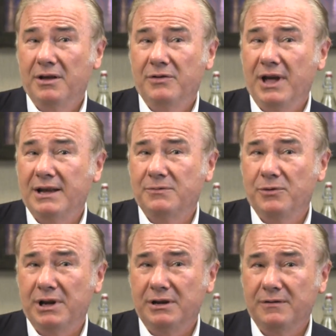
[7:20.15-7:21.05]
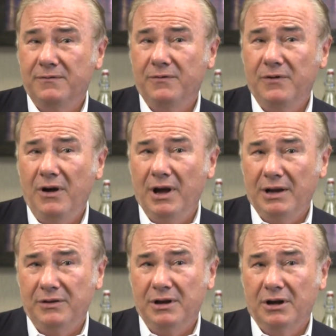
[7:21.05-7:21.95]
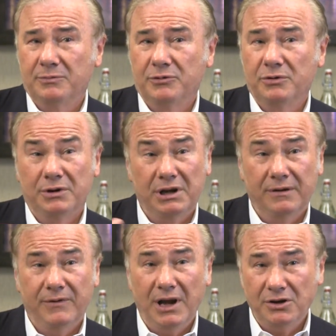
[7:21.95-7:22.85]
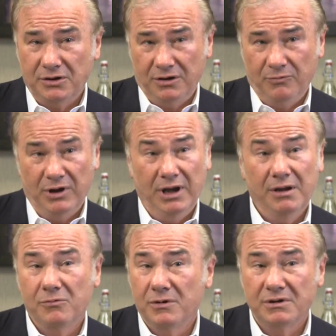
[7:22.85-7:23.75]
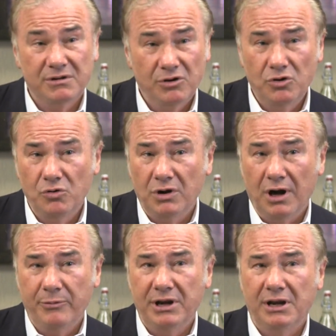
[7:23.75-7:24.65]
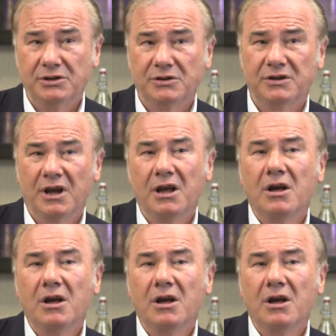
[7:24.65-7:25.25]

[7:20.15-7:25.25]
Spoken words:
That's what he defined the entrepreneur and innovation to be, was new combinations.